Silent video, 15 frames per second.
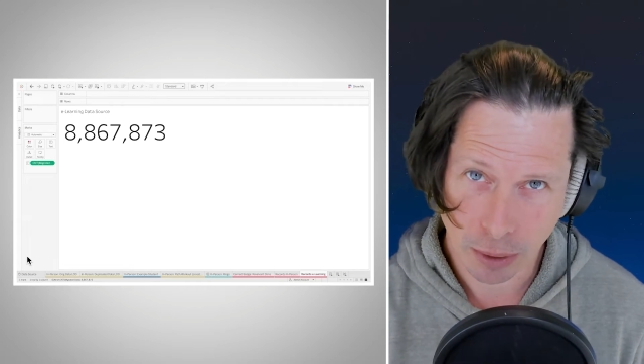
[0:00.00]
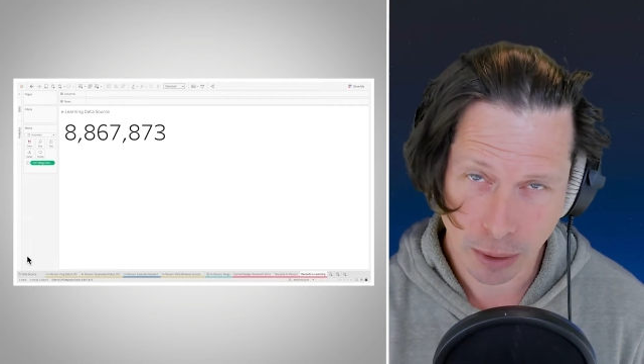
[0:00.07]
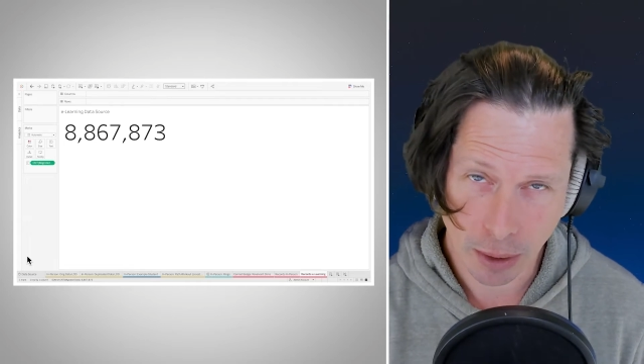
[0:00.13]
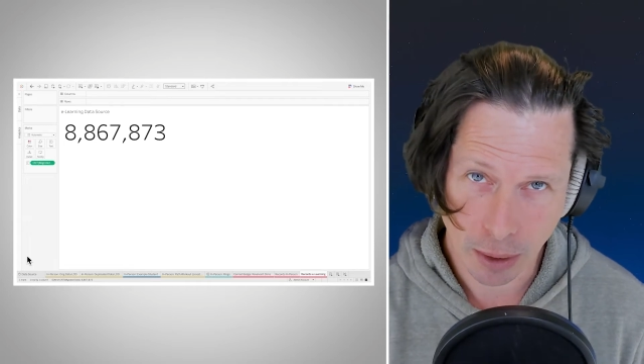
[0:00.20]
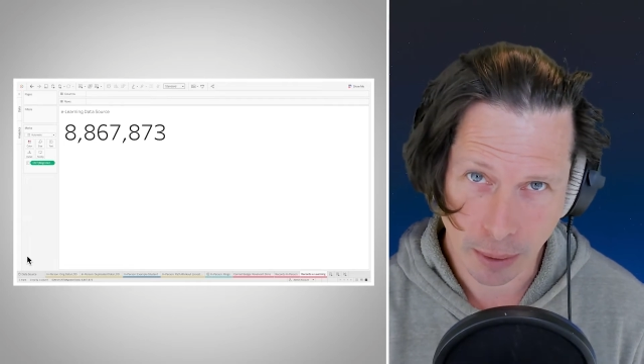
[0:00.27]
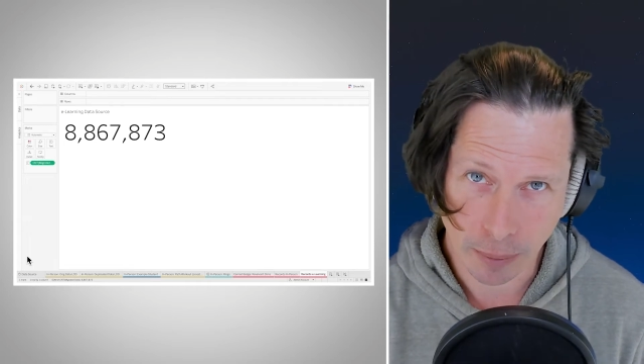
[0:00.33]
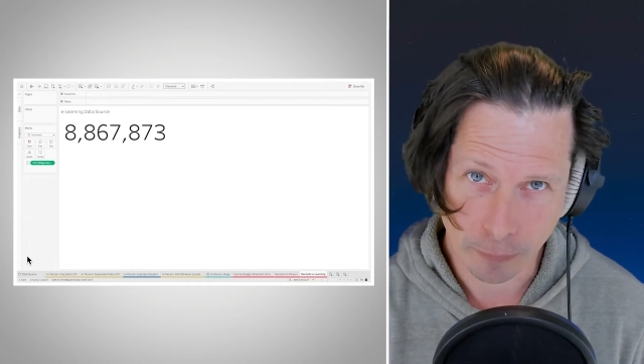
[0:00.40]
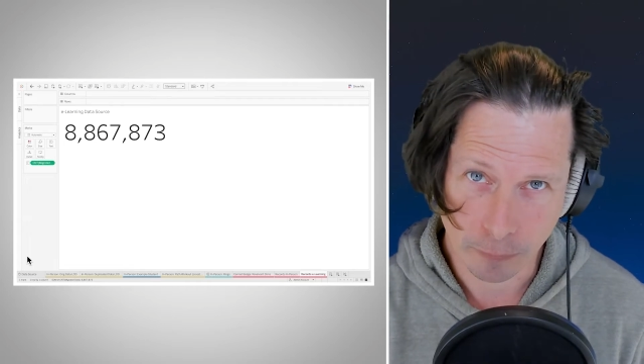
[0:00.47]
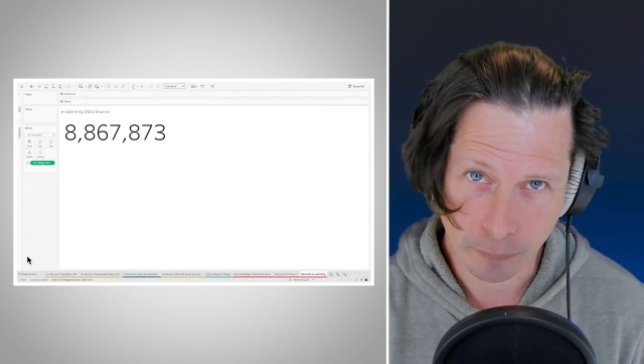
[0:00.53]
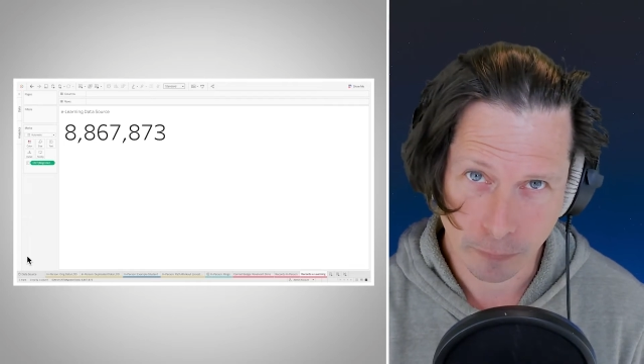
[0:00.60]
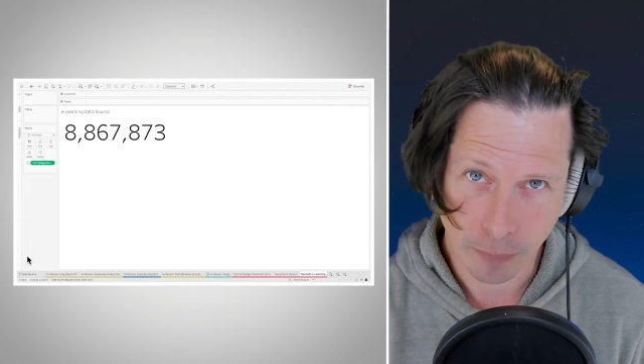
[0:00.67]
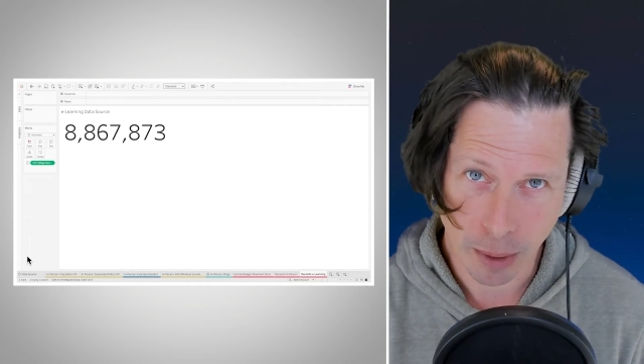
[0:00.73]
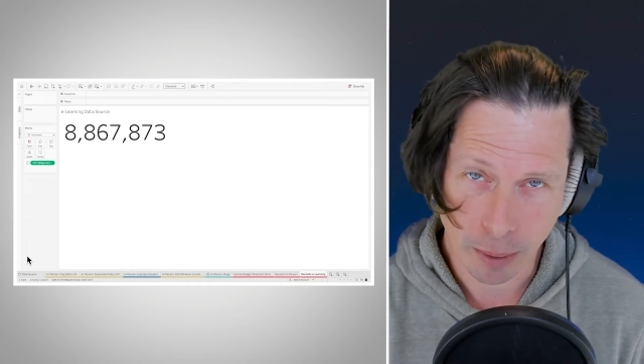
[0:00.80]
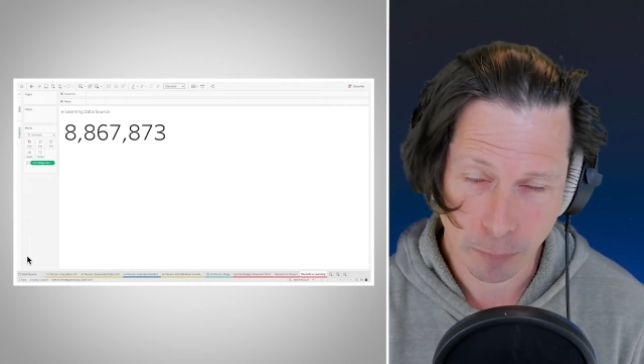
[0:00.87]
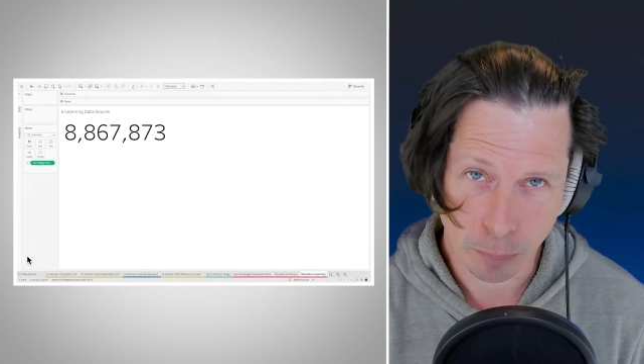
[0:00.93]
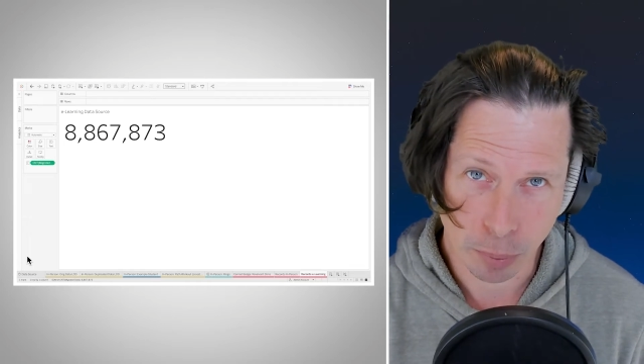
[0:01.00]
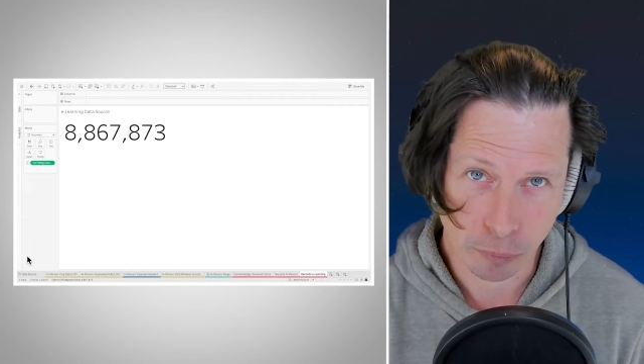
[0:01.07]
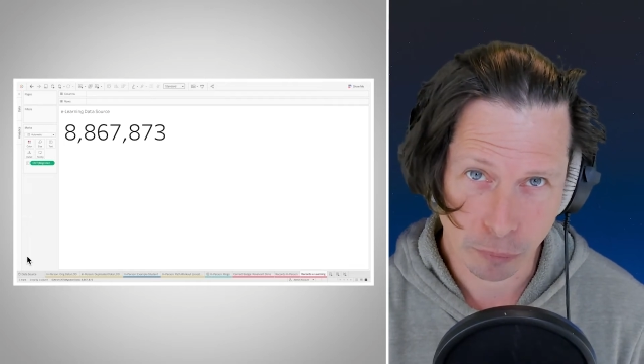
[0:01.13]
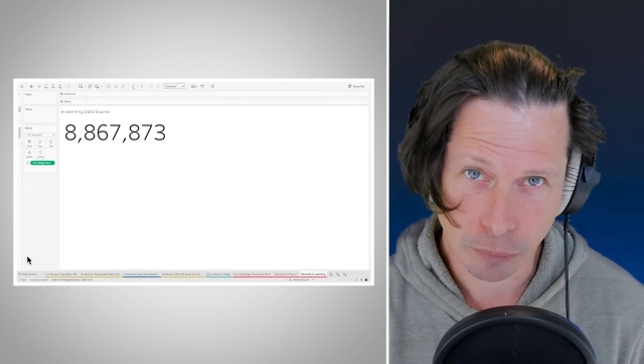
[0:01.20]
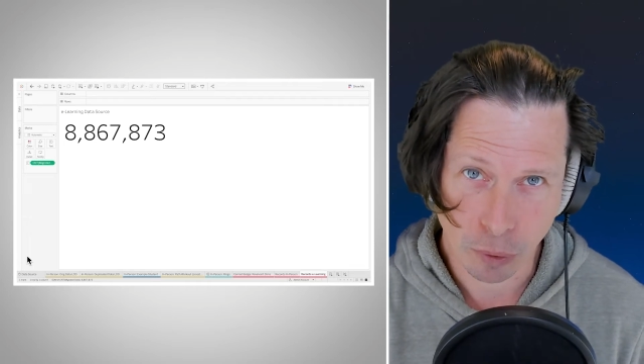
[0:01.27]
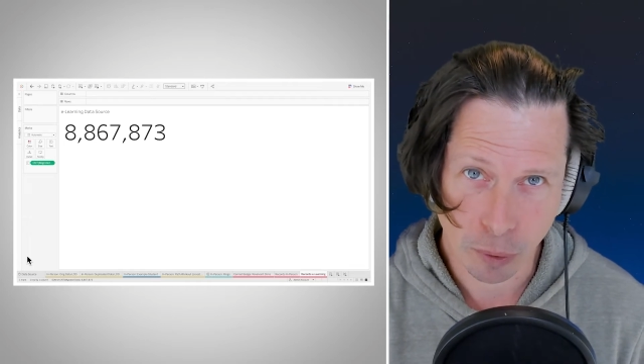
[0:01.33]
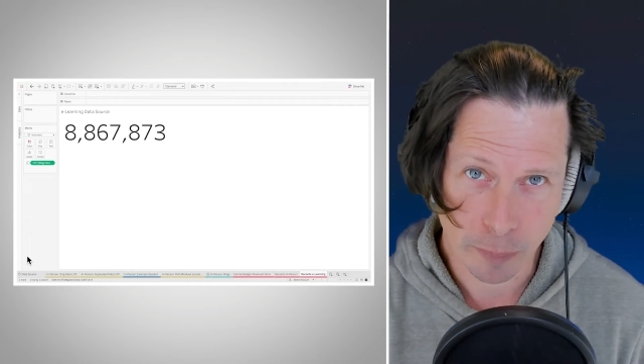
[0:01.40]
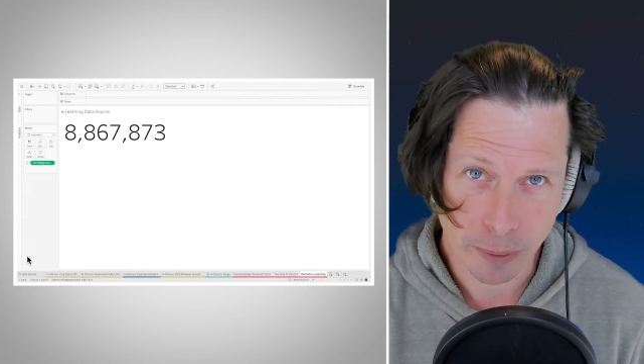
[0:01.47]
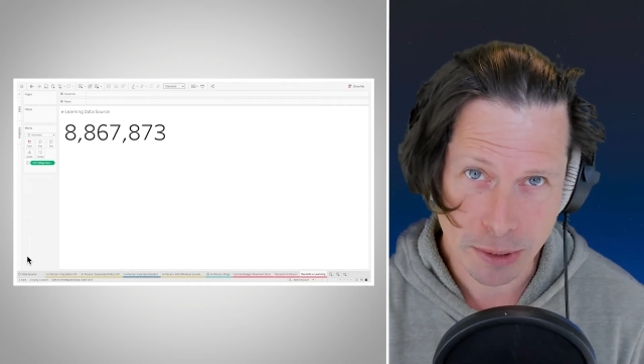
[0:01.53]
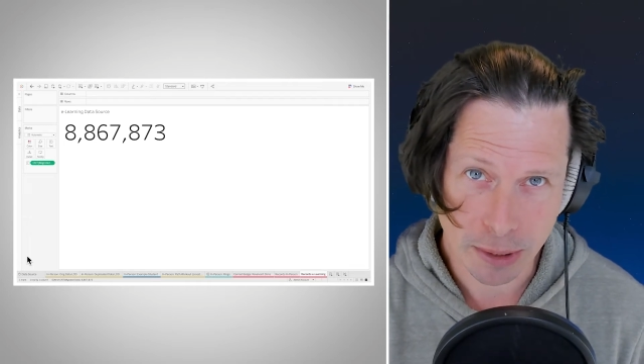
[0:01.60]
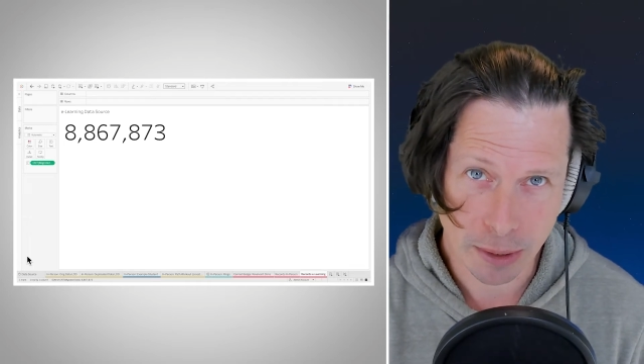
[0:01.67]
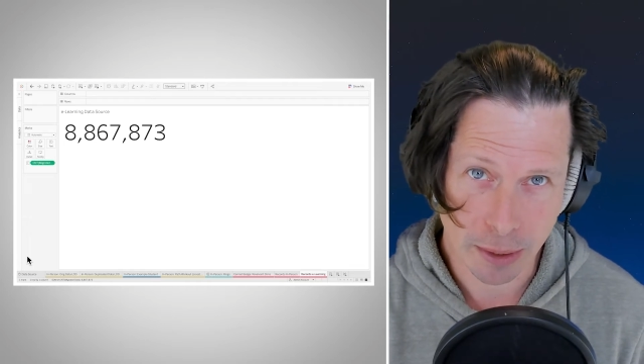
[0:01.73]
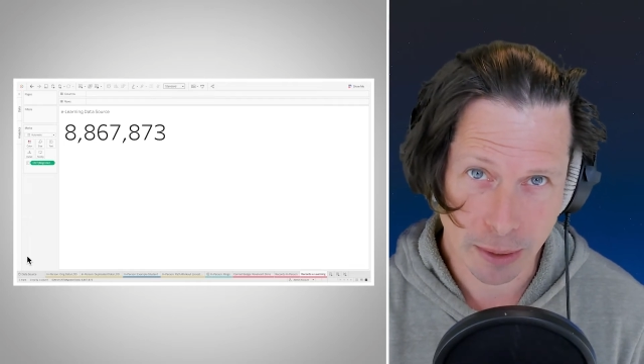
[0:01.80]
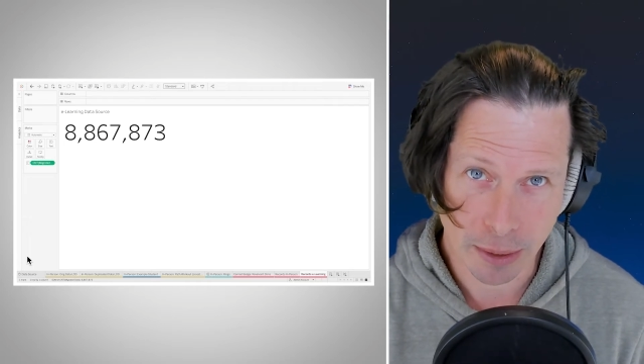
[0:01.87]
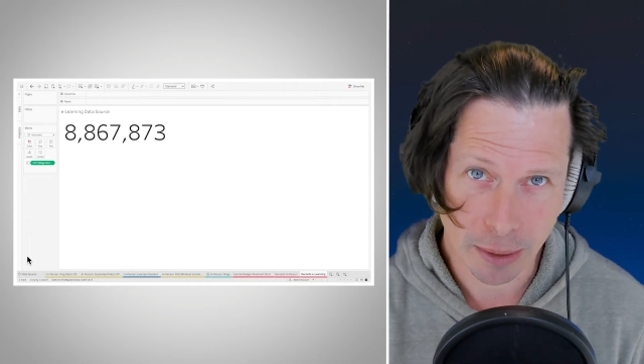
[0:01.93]
and performance
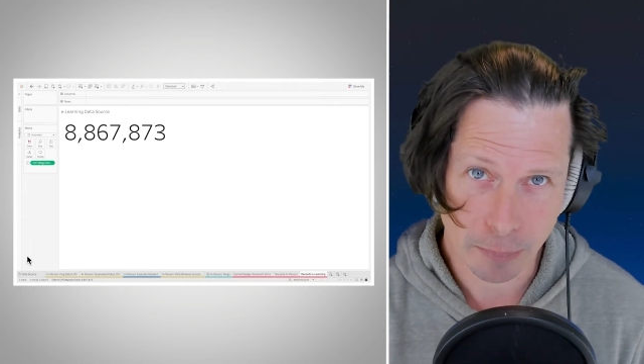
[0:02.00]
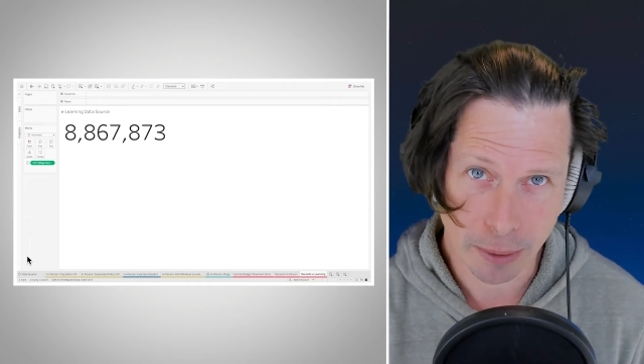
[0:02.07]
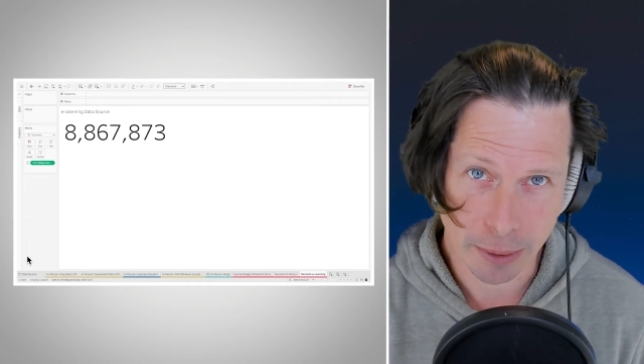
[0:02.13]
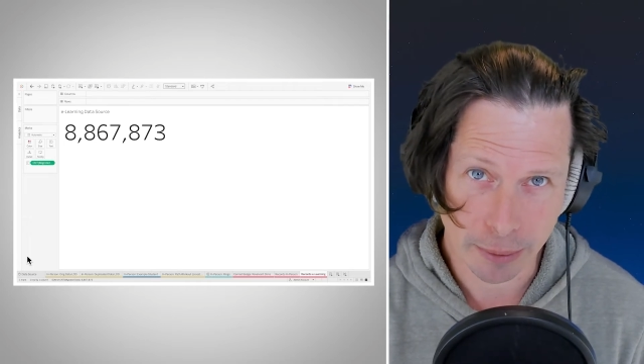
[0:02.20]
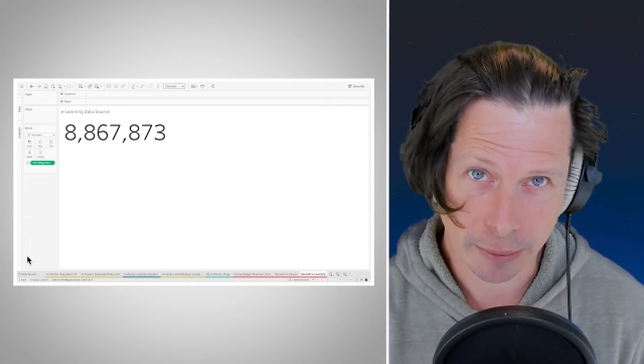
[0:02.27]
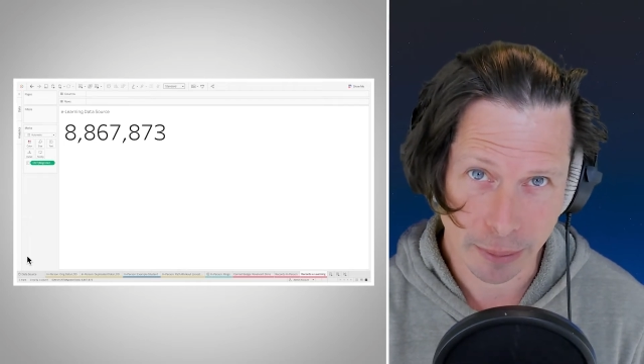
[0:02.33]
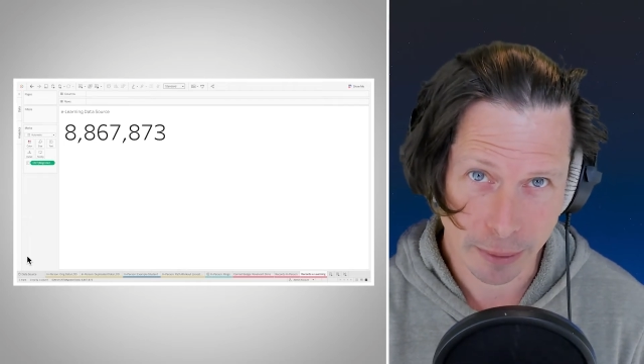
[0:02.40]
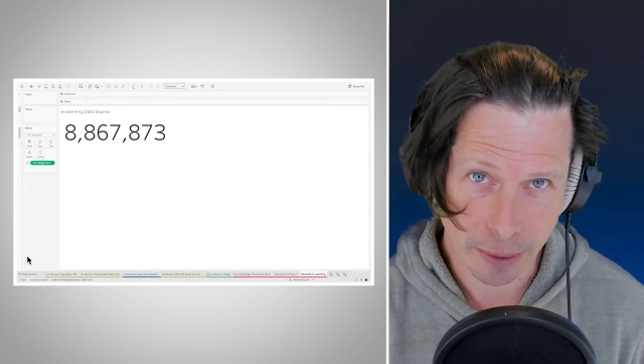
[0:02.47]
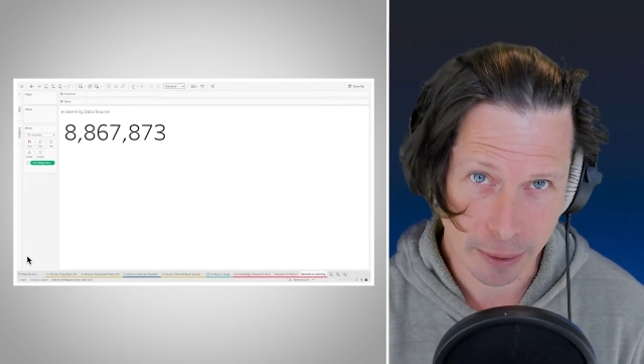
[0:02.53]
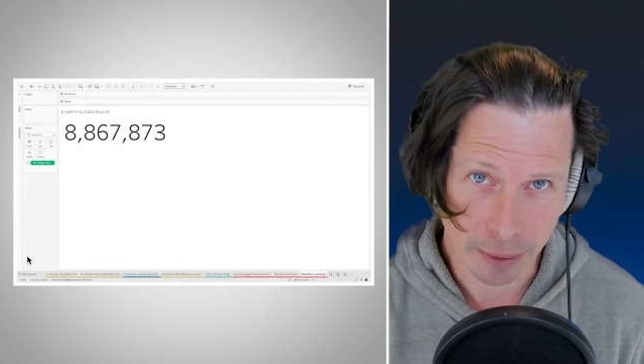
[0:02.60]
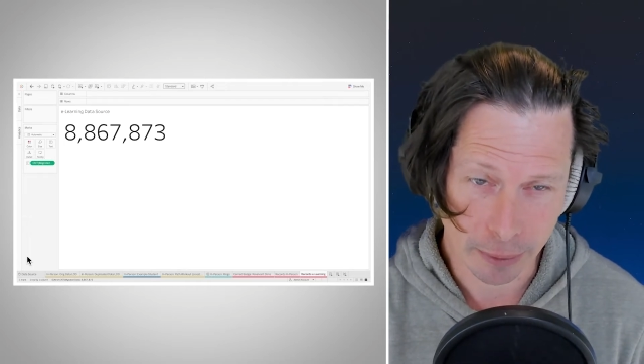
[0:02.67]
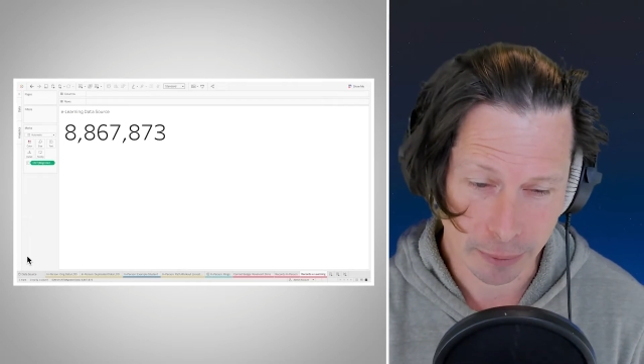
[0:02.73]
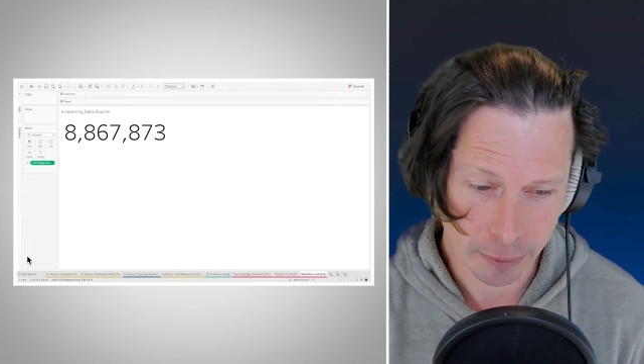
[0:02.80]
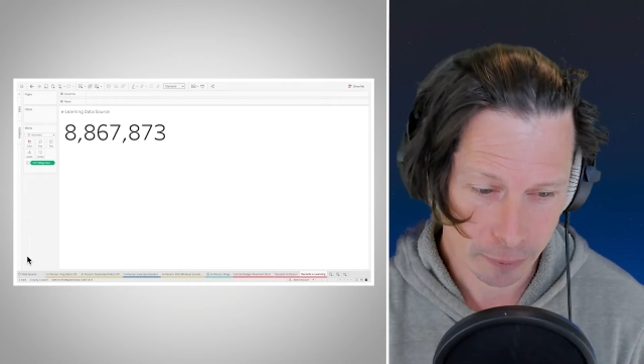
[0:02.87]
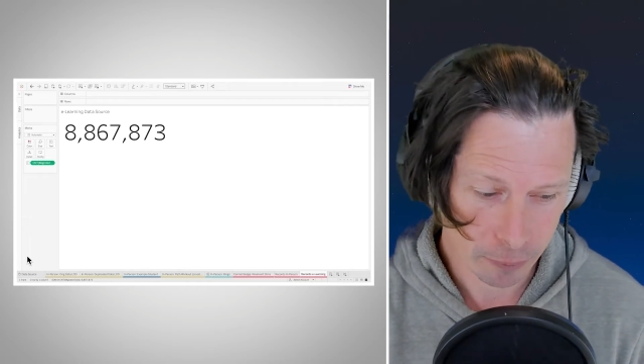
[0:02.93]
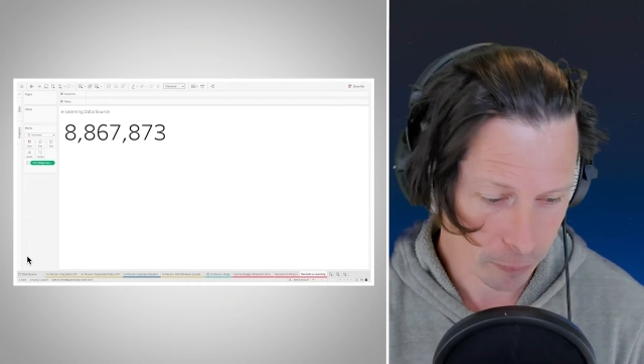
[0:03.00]
inhibiting thing,